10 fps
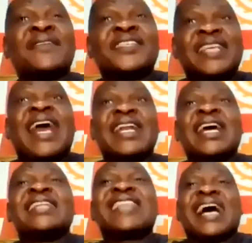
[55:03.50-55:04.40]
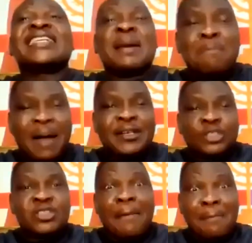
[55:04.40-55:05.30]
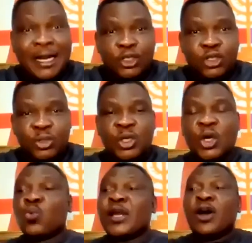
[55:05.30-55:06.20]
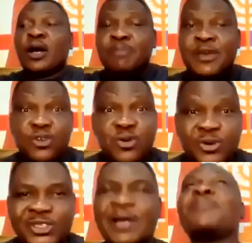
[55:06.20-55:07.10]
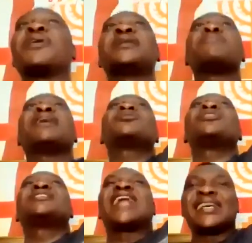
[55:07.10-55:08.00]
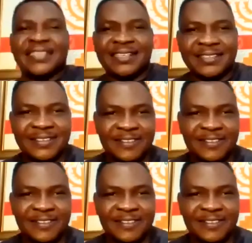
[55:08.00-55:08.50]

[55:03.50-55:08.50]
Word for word: have said that the mantle, that mantle will not be used, but the mantle is dancing.